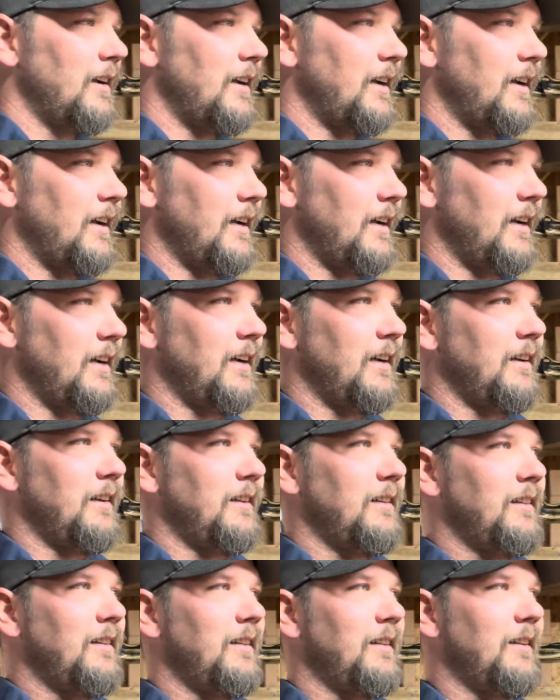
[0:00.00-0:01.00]

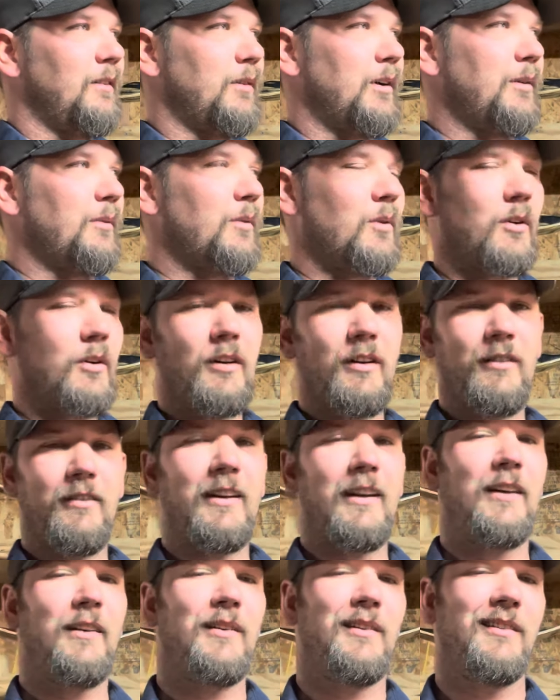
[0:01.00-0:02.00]
and the reward of
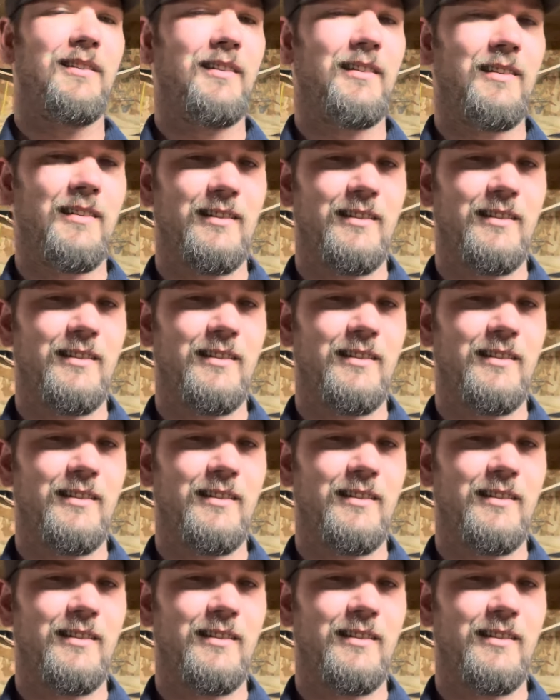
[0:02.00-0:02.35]
hearing